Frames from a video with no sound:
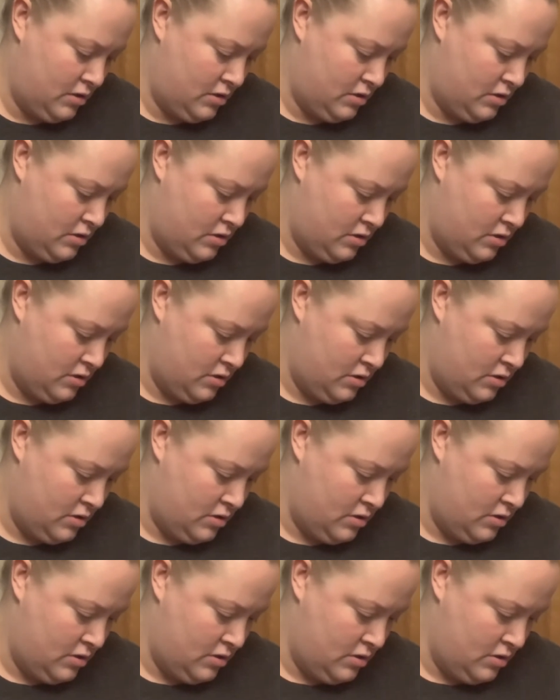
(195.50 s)

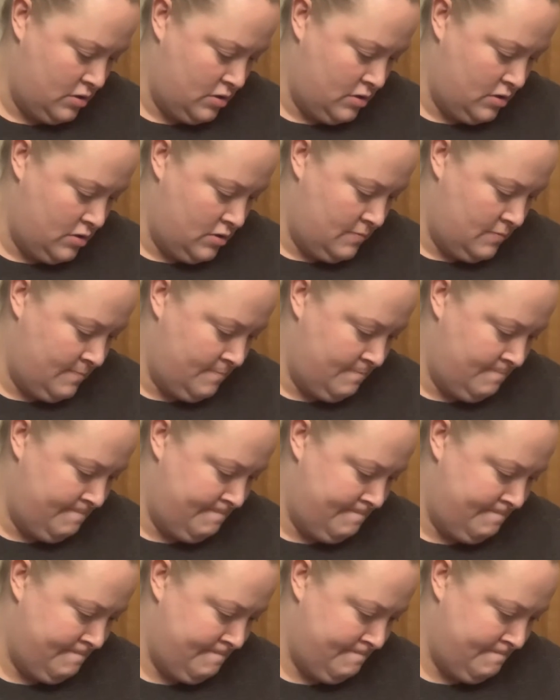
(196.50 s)

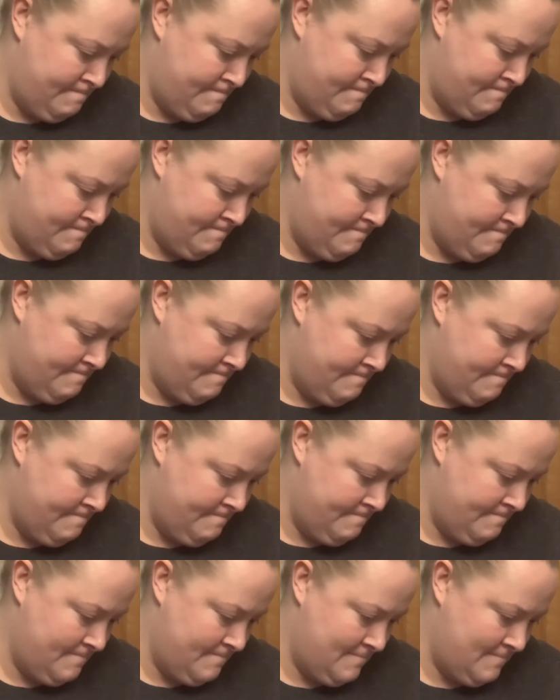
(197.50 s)

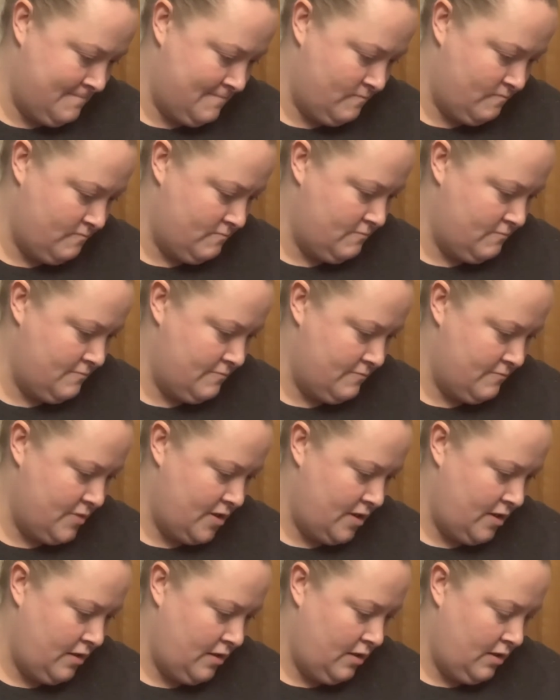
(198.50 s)

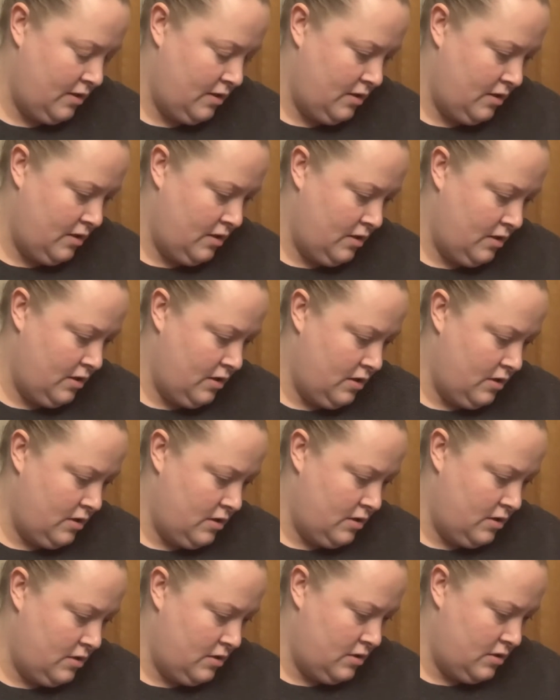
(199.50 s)

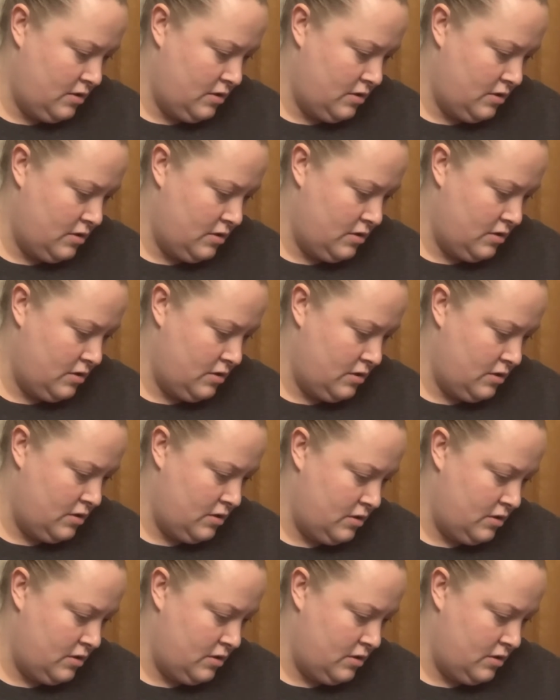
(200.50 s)
Nobody speaks.